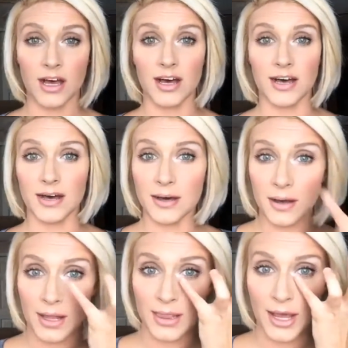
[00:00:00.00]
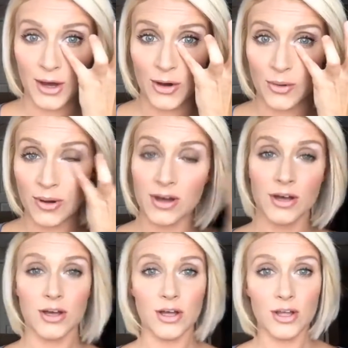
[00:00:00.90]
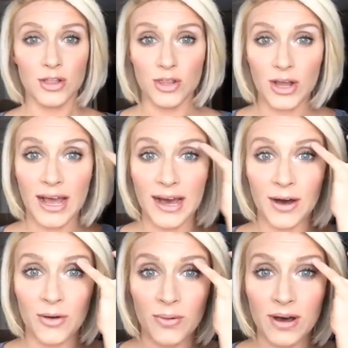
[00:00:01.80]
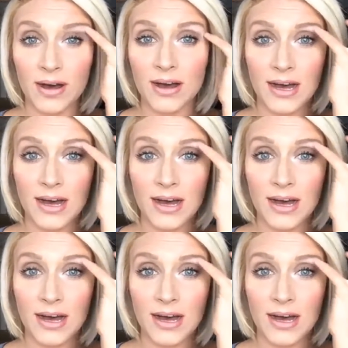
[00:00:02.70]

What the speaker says: Hello? Look how